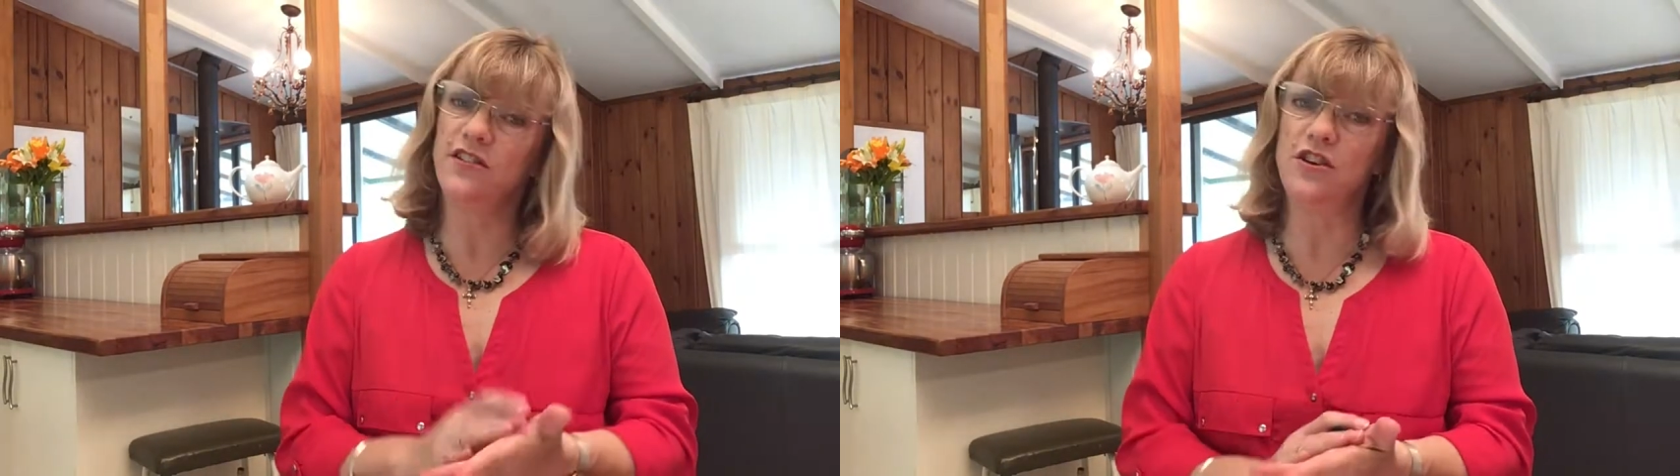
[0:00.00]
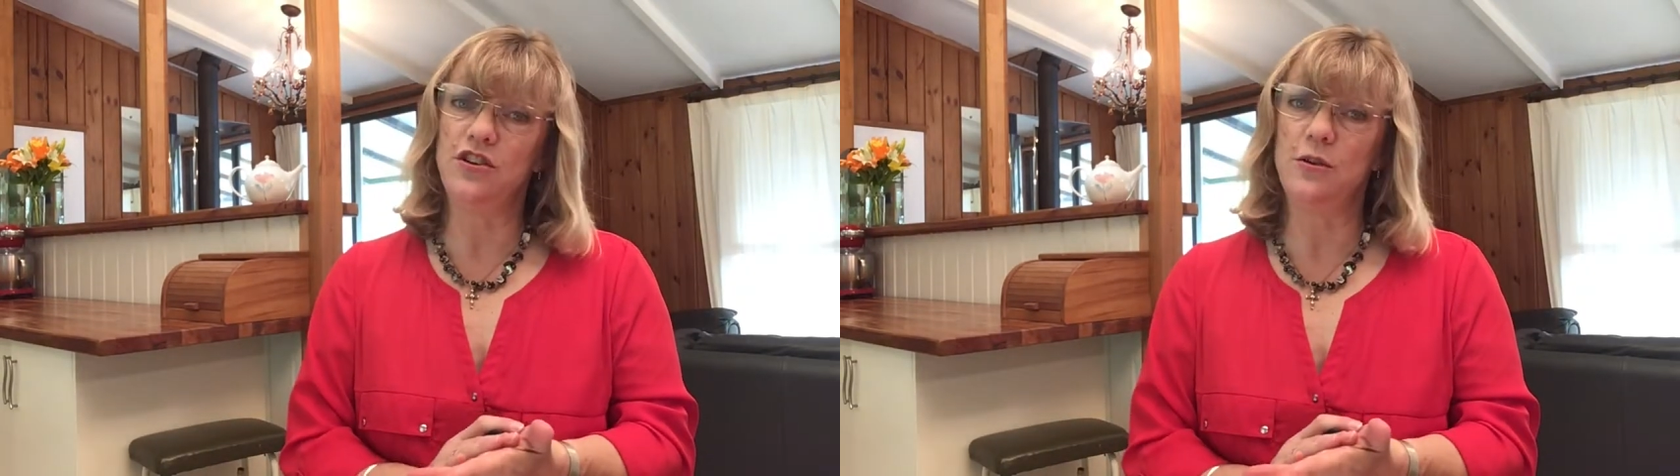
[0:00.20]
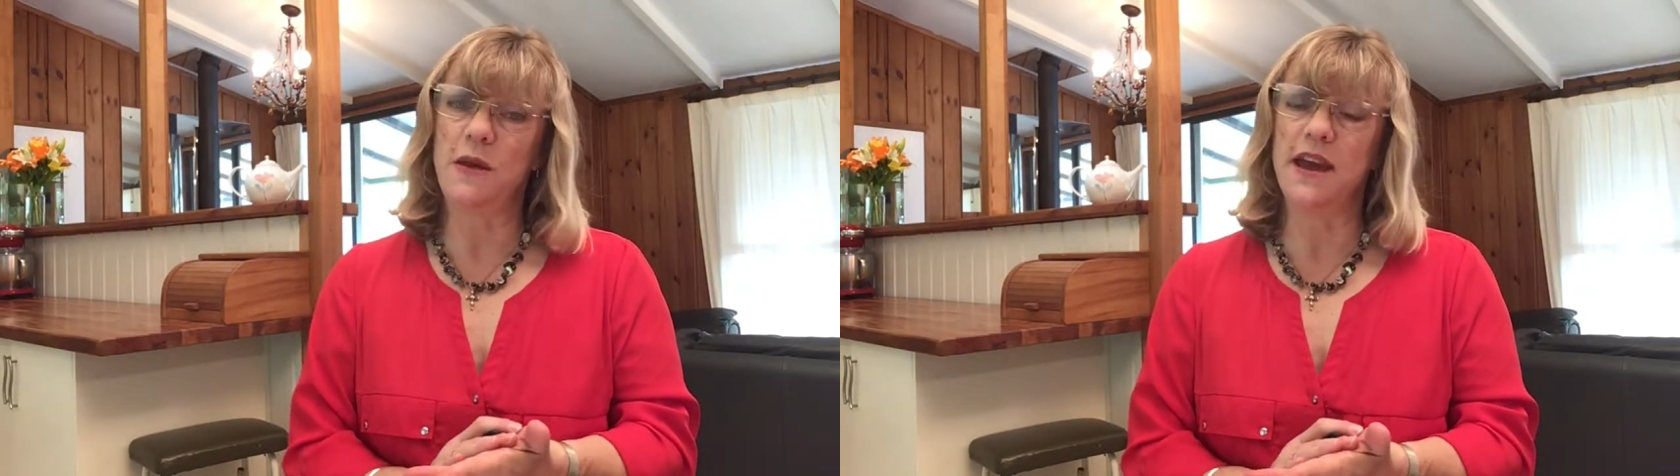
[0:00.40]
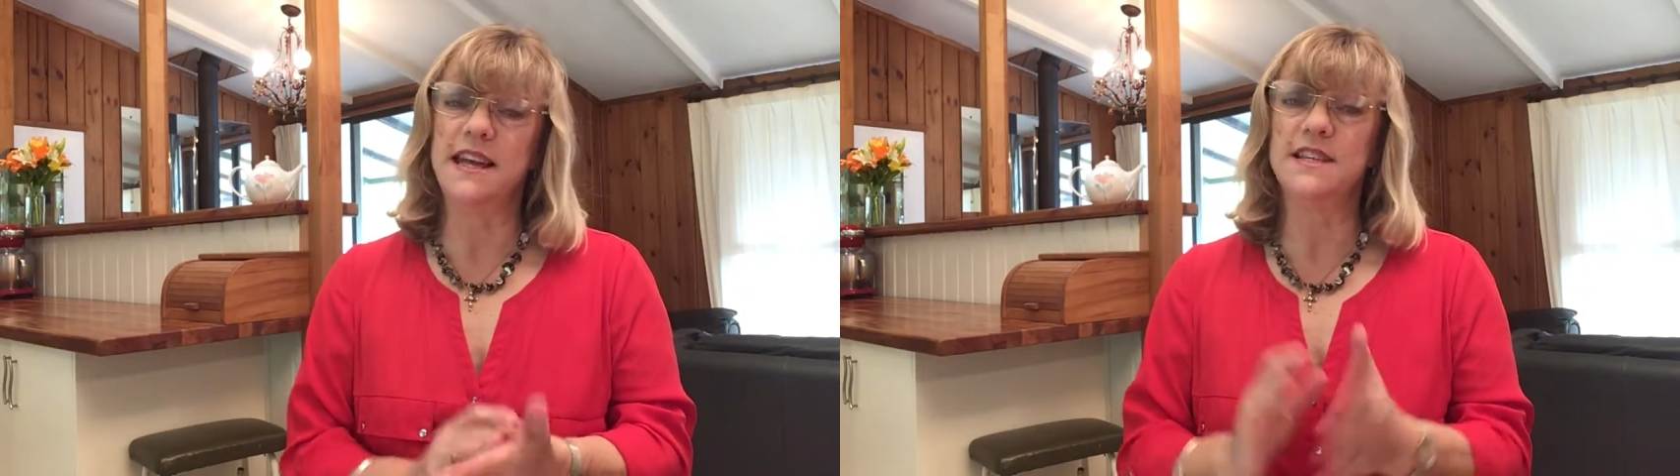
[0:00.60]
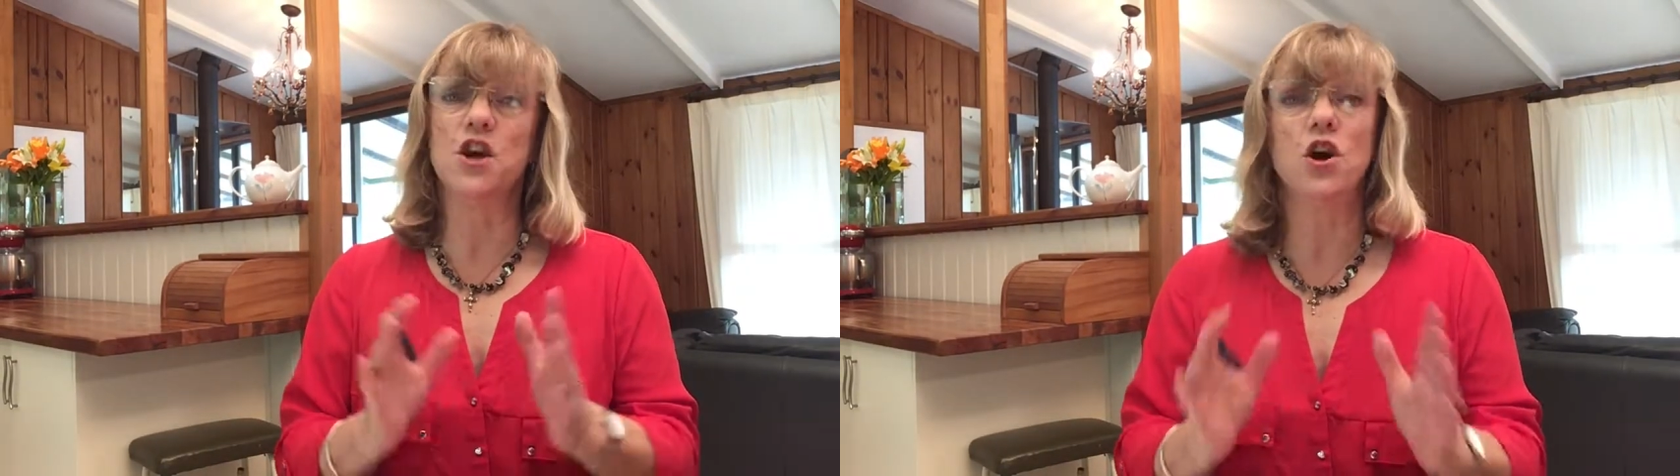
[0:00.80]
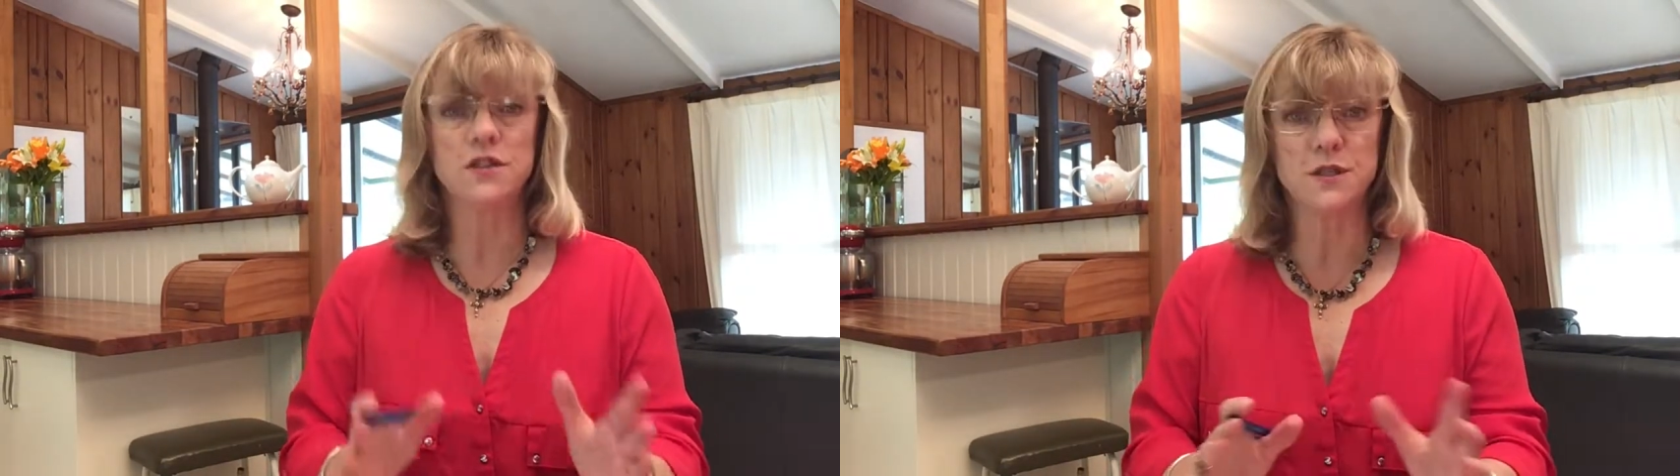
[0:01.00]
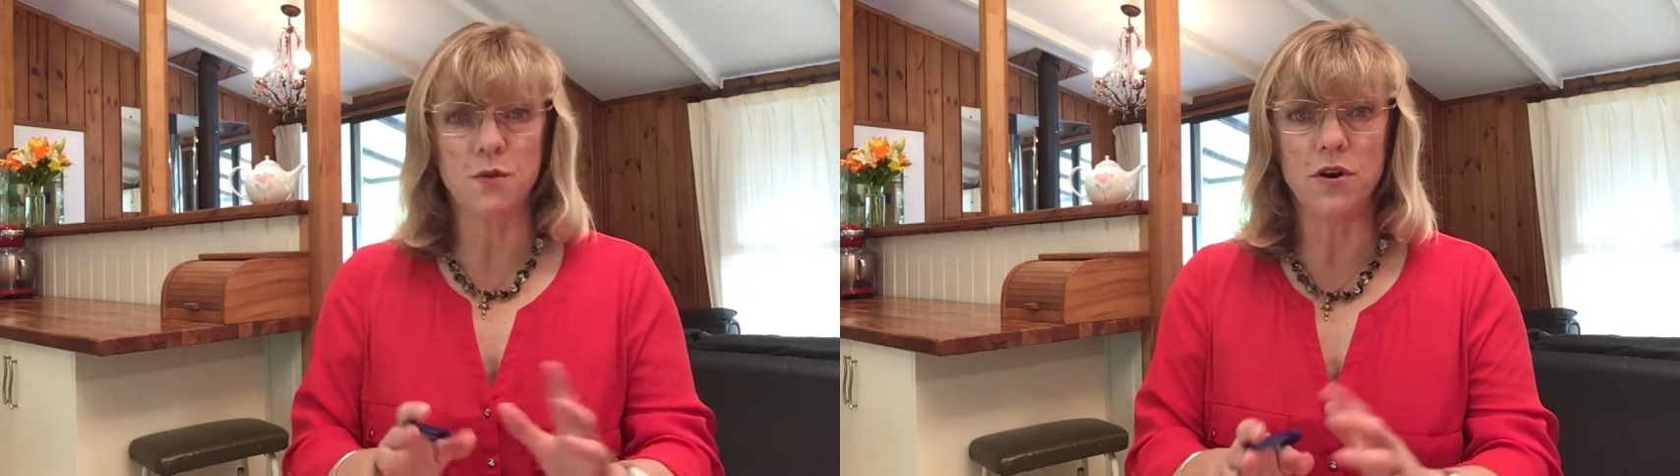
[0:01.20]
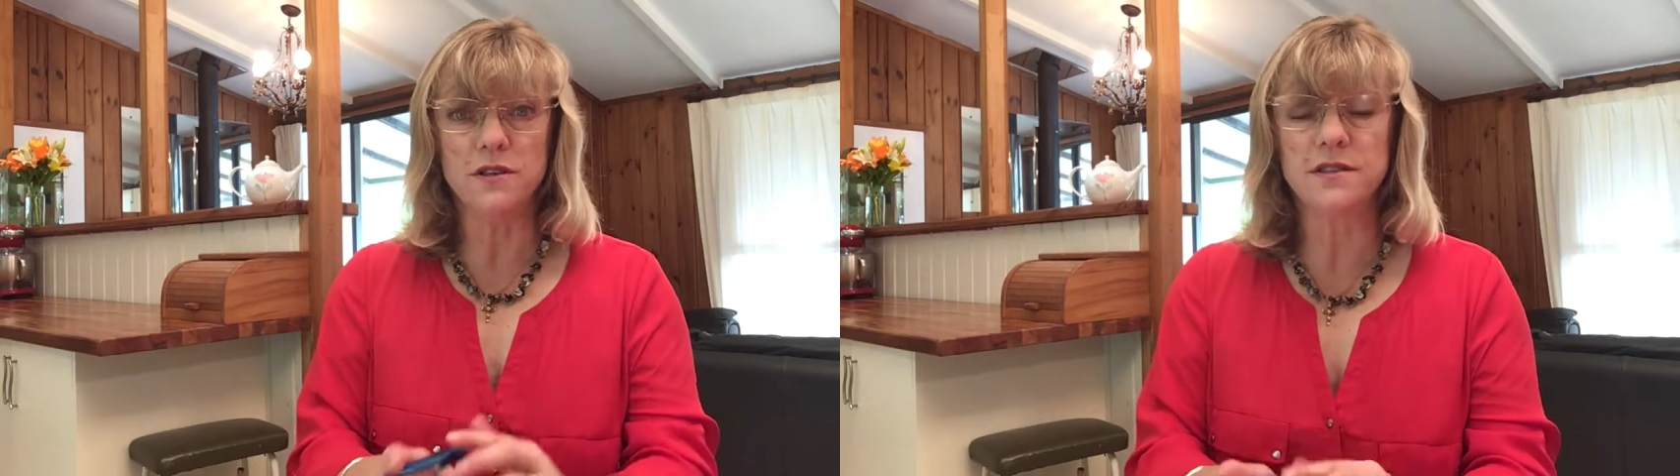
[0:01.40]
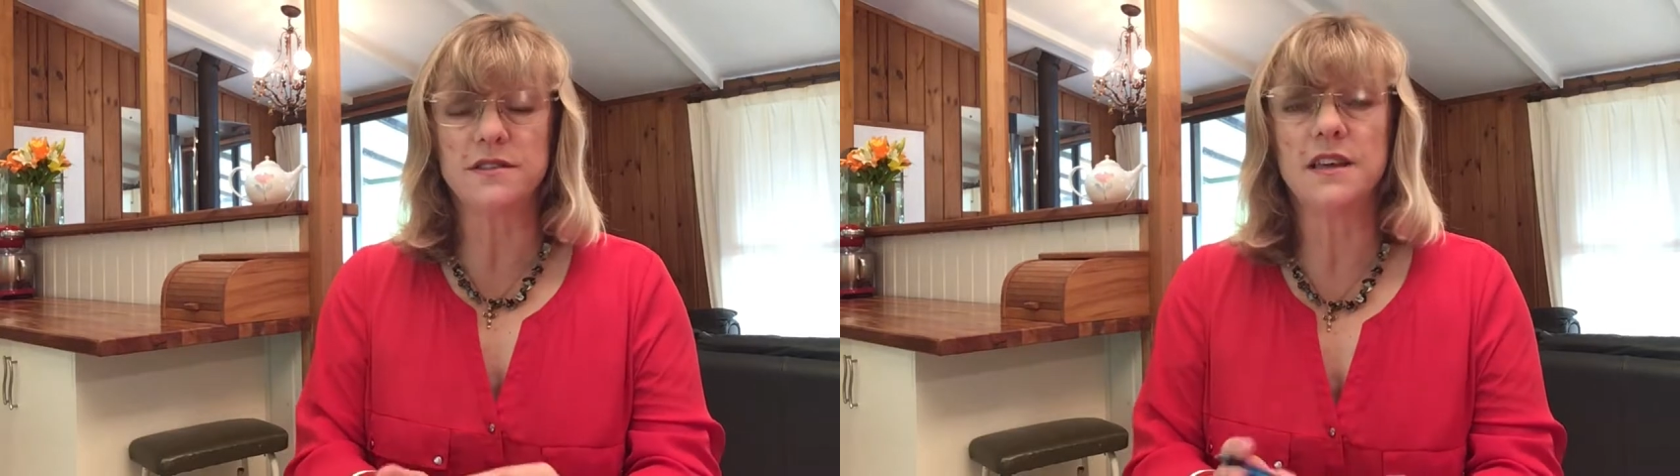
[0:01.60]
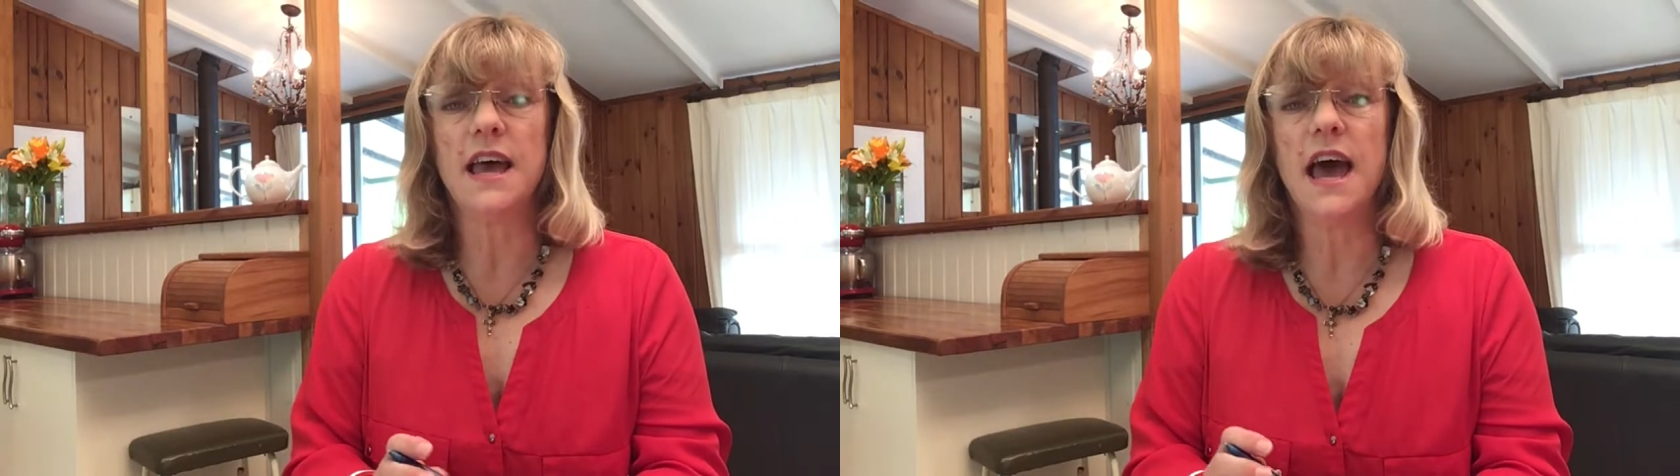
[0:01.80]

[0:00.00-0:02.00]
learned about is hot spots.